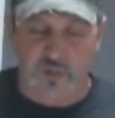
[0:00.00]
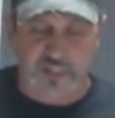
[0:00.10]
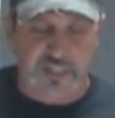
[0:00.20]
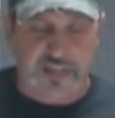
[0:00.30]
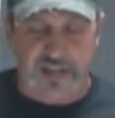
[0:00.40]
And
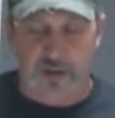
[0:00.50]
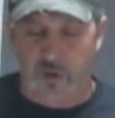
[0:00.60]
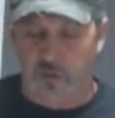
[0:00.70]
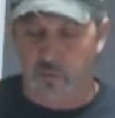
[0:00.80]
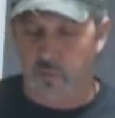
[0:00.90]
once again,
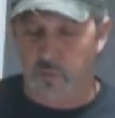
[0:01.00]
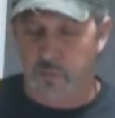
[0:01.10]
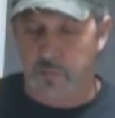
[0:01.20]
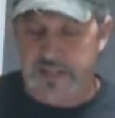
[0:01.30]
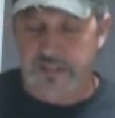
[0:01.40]
I want to
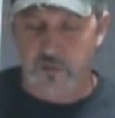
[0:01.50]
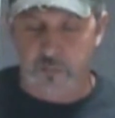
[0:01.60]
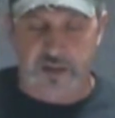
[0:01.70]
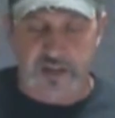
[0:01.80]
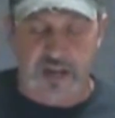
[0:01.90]
remind
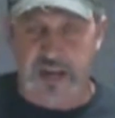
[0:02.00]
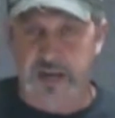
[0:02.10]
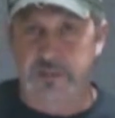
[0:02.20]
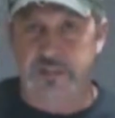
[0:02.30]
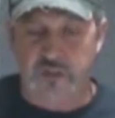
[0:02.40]
everybody,
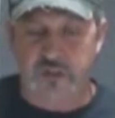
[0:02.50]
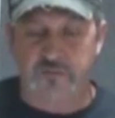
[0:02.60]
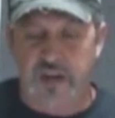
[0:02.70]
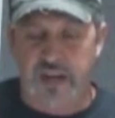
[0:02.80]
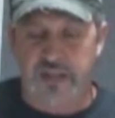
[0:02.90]
I am a
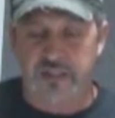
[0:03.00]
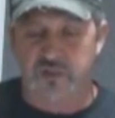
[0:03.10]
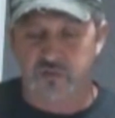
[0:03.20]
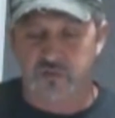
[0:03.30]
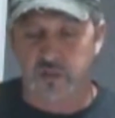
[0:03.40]
certified
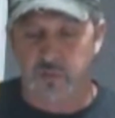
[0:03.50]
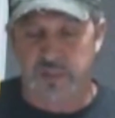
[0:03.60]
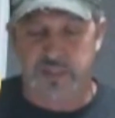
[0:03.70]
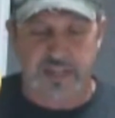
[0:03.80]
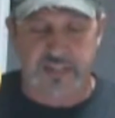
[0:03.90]
instructor
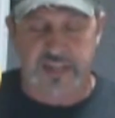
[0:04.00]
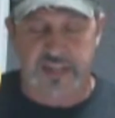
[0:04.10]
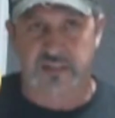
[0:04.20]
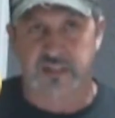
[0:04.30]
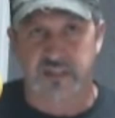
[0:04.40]
with the state of
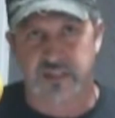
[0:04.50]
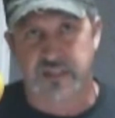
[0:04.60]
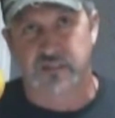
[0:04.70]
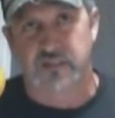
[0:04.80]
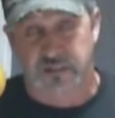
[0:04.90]
Texas
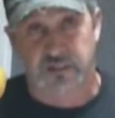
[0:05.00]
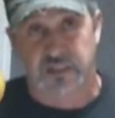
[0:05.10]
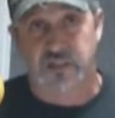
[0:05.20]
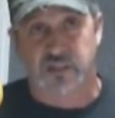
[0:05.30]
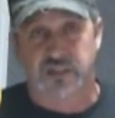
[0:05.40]

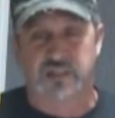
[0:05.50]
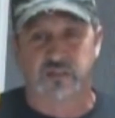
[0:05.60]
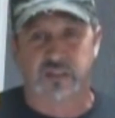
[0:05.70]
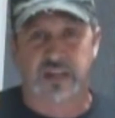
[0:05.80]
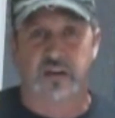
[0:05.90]
to teach
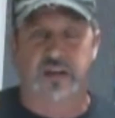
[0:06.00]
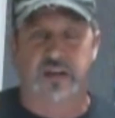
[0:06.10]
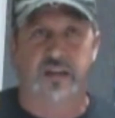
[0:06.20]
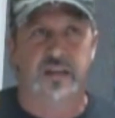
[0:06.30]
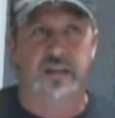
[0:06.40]
concealed
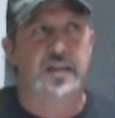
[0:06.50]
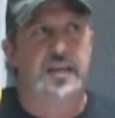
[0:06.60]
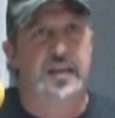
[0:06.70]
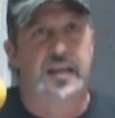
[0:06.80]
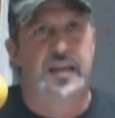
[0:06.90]
carry.
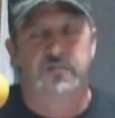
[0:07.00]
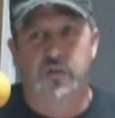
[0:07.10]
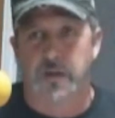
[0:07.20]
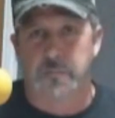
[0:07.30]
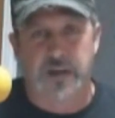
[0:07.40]
And
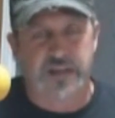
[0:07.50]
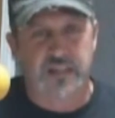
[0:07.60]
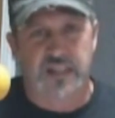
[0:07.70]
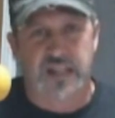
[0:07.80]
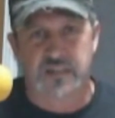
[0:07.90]
I've taught
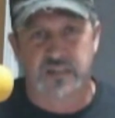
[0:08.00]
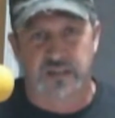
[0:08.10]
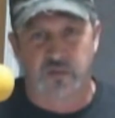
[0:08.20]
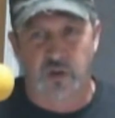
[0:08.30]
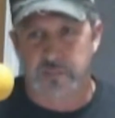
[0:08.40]
many
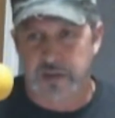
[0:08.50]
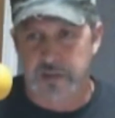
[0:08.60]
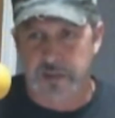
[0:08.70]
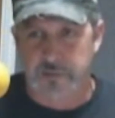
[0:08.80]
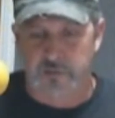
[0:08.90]
classes, I've taught
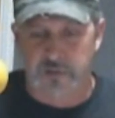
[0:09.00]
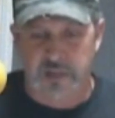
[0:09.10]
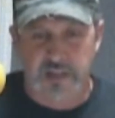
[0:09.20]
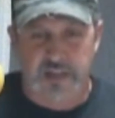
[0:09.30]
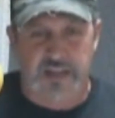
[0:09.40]
many
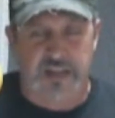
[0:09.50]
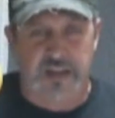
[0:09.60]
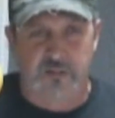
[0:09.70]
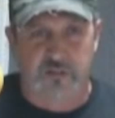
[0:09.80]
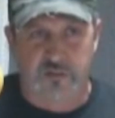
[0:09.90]
people,
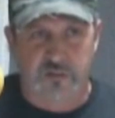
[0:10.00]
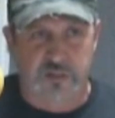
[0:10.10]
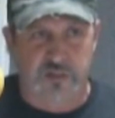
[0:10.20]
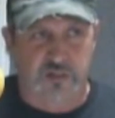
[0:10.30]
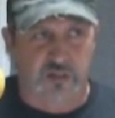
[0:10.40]
and I've gone
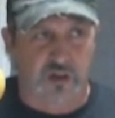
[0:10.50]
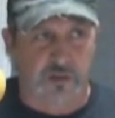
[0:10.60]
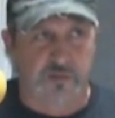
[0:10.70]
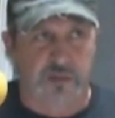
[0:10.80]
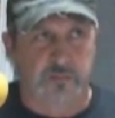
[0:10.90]
through this
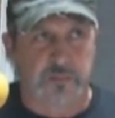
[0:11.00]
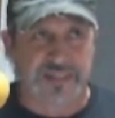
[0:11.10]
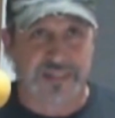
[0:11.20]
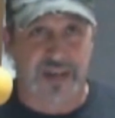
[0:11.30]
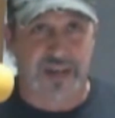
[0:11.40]
law book
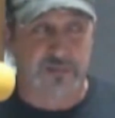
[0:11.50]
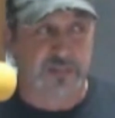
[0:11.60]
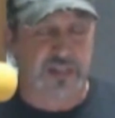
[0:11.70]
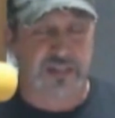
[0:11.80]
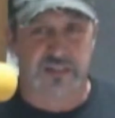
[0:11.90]
many
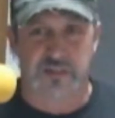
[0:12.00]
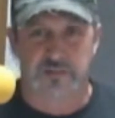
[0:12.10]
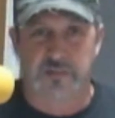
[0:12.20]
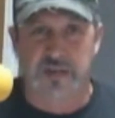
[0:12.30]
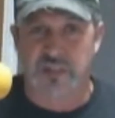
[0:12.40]
times. And
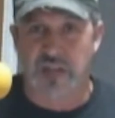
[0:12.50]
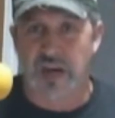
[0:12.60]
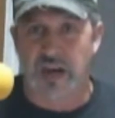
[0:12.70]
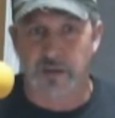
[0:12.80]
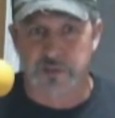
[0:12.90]
it's my
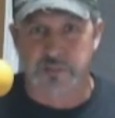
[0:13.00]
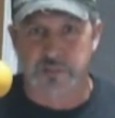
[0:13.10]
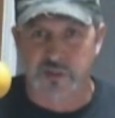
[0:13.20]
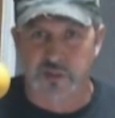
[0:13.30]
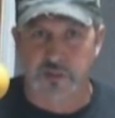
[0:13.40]
job, it's
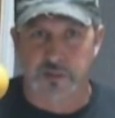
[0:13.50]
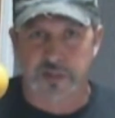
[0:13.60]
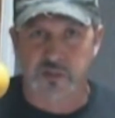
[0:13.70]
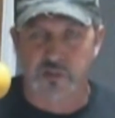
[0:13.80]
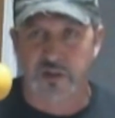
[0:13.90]
my duty
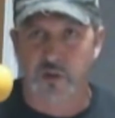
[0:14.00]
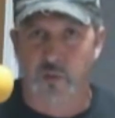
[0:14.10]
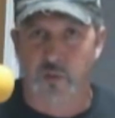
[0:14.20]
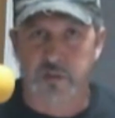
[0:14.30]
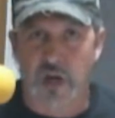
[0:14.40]
to make sure I
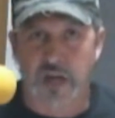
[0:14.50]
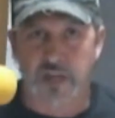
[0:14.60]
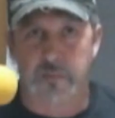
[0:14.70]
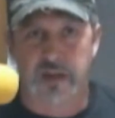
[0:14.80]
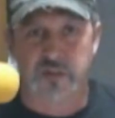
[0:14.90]
know what I'm
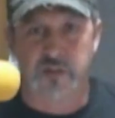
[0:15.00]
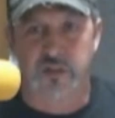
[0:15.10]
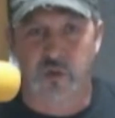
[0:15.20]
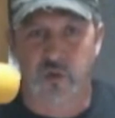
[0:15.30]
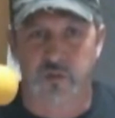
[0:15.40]
talking about
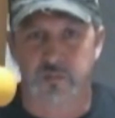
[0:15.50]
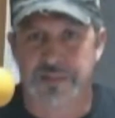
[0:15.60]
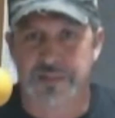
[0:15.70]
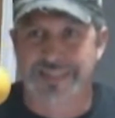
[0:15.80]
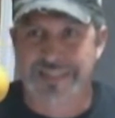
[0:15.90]
so I don't
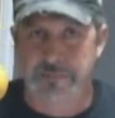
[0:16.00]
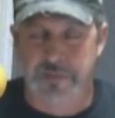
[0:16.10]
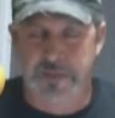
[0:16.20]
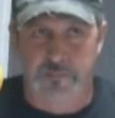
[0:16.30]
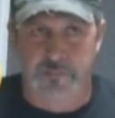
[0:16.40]

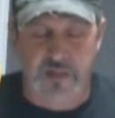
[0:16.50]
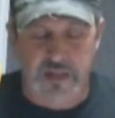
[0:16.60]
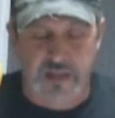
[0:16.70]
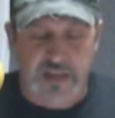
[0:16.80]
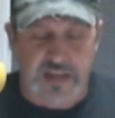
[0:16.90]
mislead people.
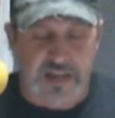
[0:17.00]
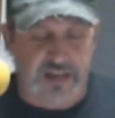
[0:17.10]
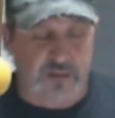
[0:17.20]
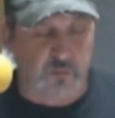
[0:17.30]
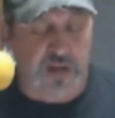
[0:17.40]

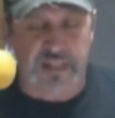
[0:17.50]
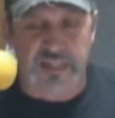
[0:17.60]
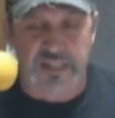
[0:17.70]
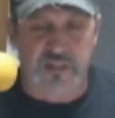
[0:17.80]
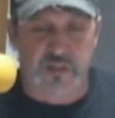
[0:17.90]
And what
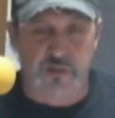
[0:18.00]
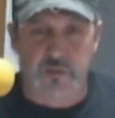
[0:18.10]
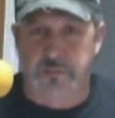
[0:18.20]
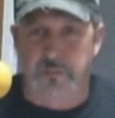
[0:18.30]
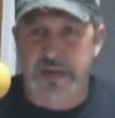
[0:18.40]
I like to
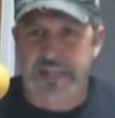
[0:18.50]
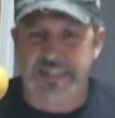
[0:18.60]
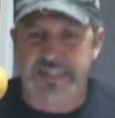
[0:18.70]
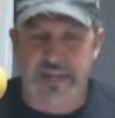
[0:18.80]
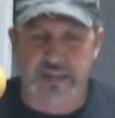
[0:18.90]
do is
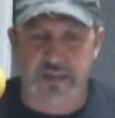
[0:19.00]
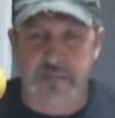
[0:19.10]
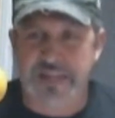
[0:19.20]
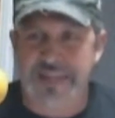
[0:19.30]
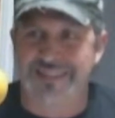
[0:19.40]
break it down
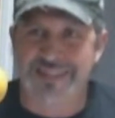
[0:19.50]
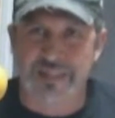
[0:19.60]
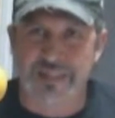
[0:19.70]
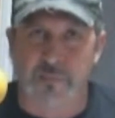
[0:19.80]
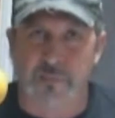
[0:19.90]
and make it
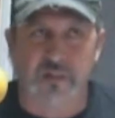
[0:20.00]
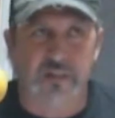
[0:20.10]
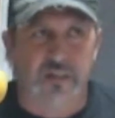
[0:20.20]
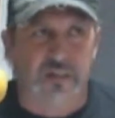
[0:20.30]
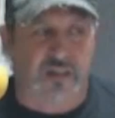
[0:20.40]
simple.
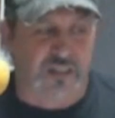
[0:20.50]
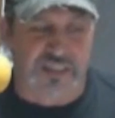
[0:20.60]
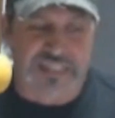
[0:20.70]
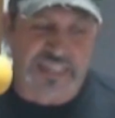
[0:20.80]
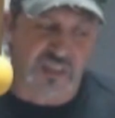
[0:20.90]

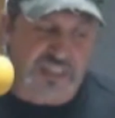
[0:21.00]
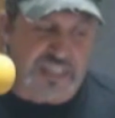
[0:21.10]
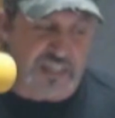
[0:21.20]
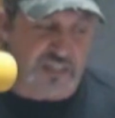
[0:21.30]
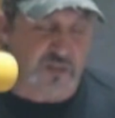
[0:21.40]

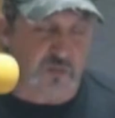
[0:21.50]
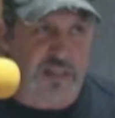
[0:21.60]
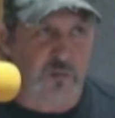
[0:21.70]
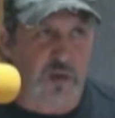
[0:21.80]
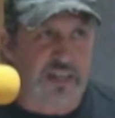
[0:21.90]

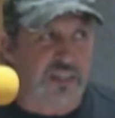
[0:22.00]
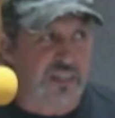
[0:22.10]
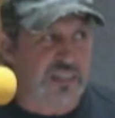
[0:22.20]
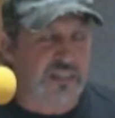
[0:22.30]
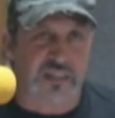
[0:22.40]
Legalese, when they write
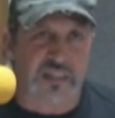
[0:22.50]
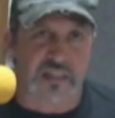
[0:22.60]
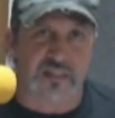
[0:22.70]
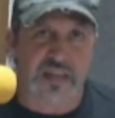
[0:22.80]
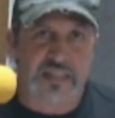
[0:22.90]
it in
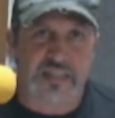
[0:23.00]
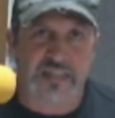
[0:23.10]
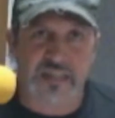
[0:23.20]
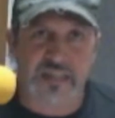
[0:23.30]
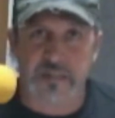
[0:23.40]
legalese, it
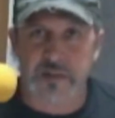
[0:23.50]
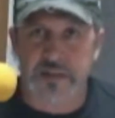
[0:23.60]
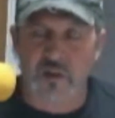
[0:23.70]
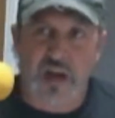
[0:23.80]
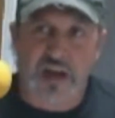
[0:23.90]
has a tendency
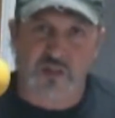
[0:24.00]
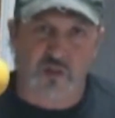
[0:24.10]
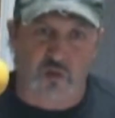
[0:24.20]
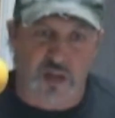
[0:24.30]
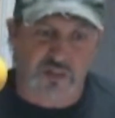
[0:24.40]
to make your
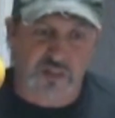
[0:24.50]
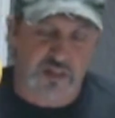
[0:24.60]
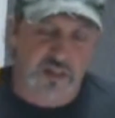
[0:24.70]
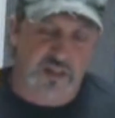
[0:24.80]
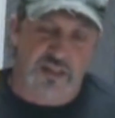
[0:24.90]
eyes
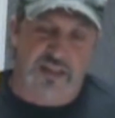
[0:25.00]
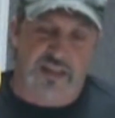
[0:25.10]
cross.